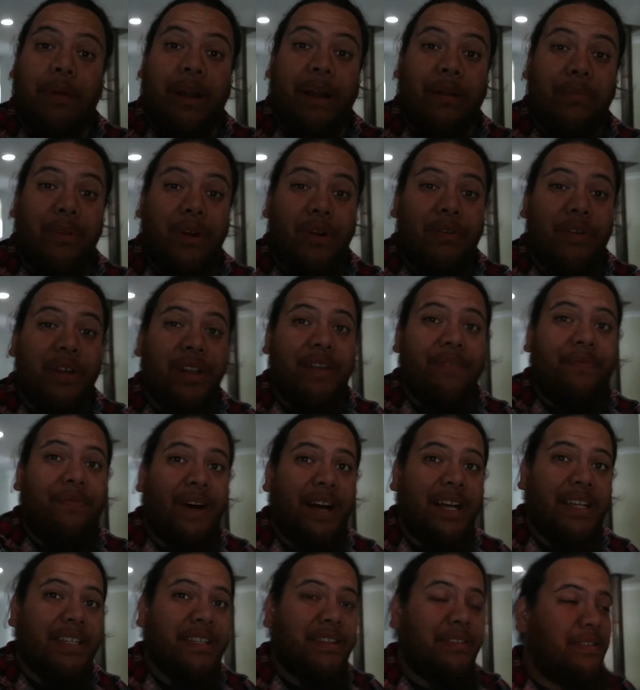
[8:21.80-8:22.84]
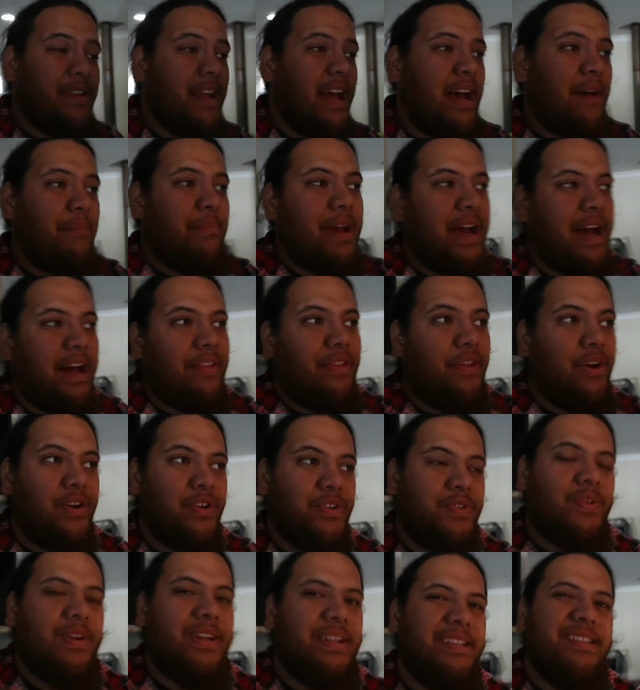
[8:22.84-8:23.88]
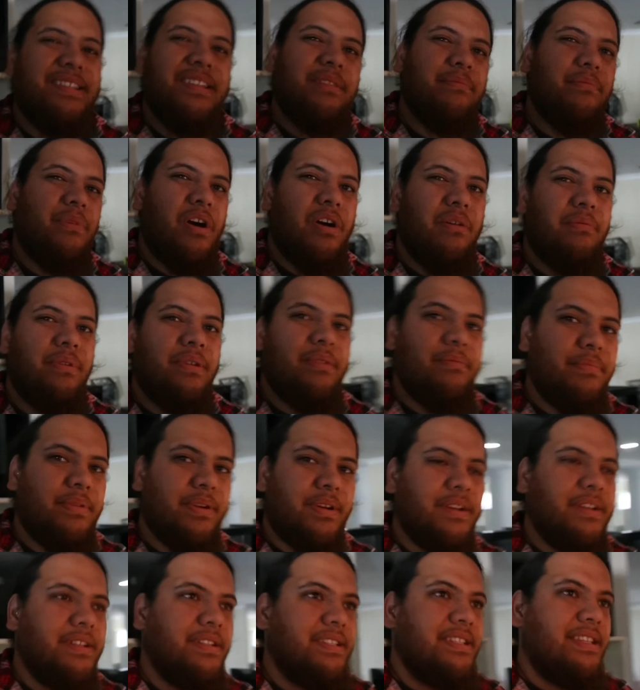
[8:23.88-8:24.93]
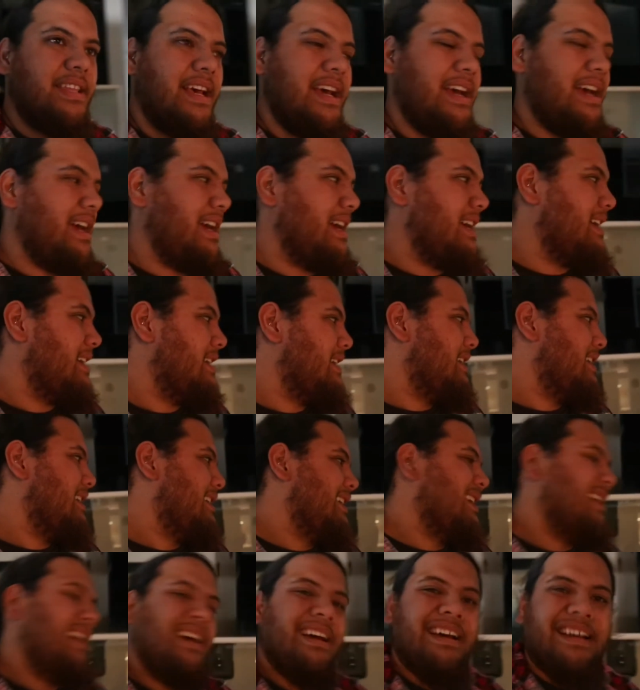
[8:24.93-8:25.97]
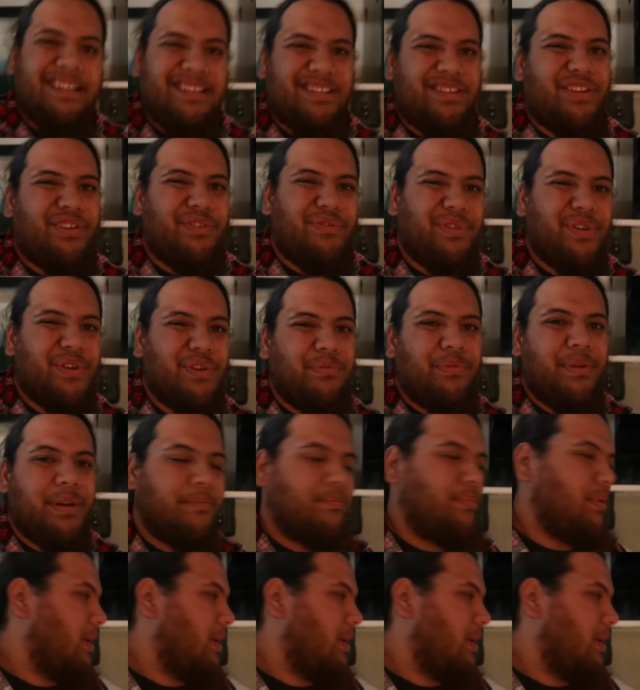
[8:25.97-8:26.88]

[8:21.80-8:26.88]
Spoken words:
But I'm not really fussed about those ones at the moment, because it's not a real big